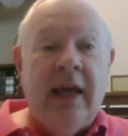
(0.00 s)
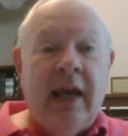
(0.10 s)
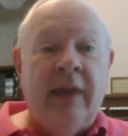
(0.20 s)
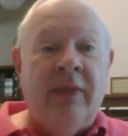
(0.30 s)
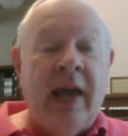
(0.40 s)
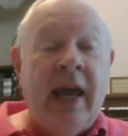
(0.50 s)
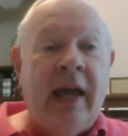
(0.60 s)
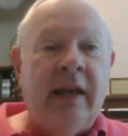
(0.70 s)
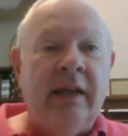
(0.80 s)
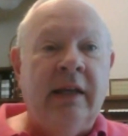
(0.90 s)
And
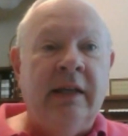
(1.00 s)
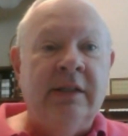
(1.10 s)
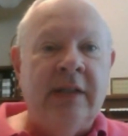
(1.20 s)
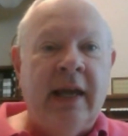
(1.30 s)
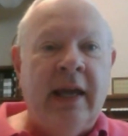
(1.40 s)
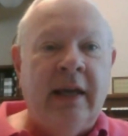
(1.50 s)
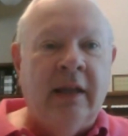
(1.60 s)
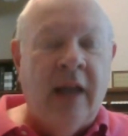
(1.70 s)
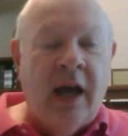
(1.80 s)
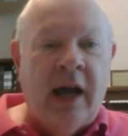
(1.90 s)
that is saying a
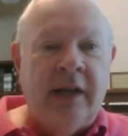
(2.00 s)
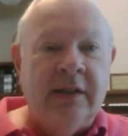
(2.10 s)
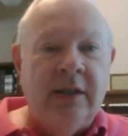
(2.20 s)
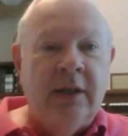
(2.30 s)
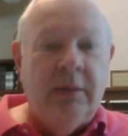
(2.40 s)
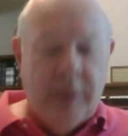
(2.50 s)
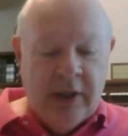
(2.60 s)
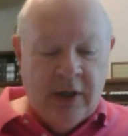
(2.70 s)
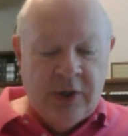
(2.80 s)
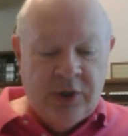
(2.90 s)
lot,
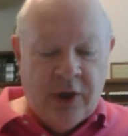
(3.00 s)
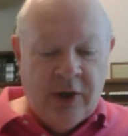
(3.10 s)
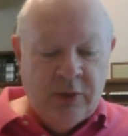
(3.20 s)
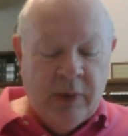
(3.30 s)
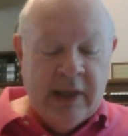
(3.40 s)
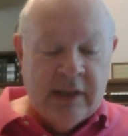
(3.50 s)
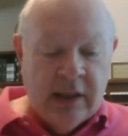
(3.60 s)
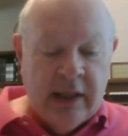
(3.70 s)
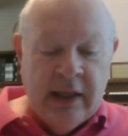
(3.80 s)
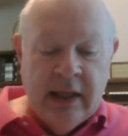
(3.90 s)
because Charles
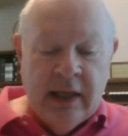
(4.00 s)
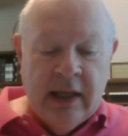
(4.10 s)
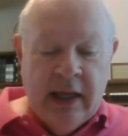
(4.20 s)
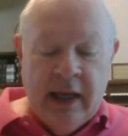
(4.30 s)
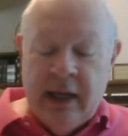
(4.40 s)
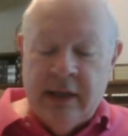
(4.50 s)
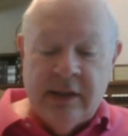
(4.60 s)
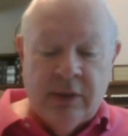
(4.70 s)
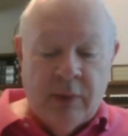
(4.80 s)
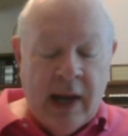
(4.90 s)
Wesley is
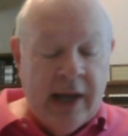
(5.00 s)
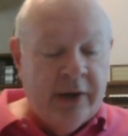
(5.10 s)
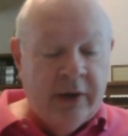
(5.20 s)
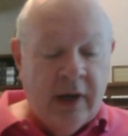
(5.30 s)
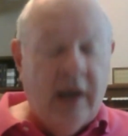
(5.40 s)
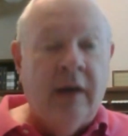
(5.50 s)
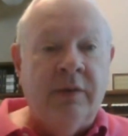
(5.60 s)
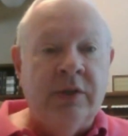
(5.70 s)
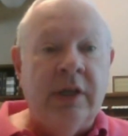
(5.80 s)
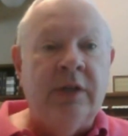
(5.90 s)
the writer of
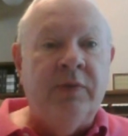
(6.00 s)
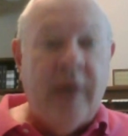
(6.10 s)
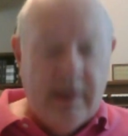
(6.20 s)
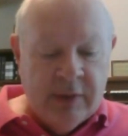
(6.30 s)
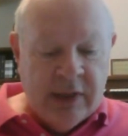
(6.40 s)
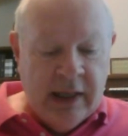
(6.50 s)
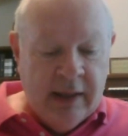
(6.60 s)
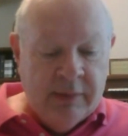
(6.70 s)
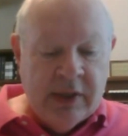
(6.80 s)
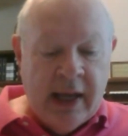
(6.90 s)
such famous
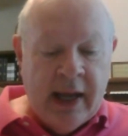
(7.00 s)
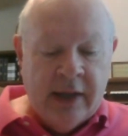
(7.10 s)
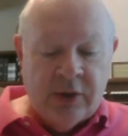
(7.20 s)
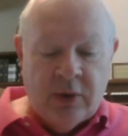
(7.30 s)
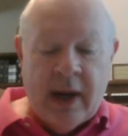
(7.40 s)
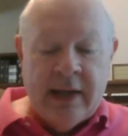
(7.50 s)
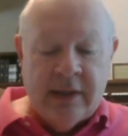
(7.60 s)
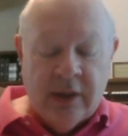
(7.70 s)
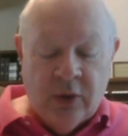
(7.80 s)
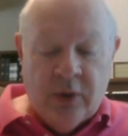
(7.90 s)
hymns as Christ
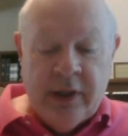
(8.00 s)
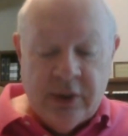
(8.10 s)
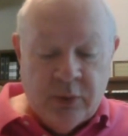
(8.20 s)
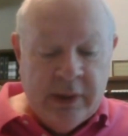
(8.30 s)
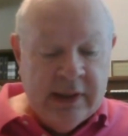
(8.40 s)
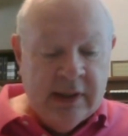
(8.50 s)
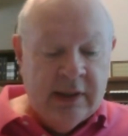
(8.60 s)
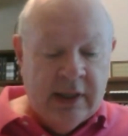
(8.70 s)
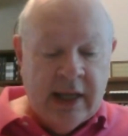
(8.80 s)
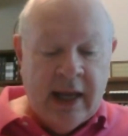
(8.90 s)
the Lord is Risen
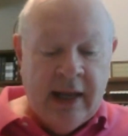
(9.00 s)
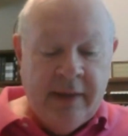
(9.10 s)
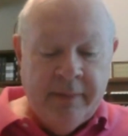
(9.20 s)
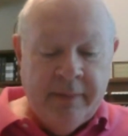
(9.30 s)
Today,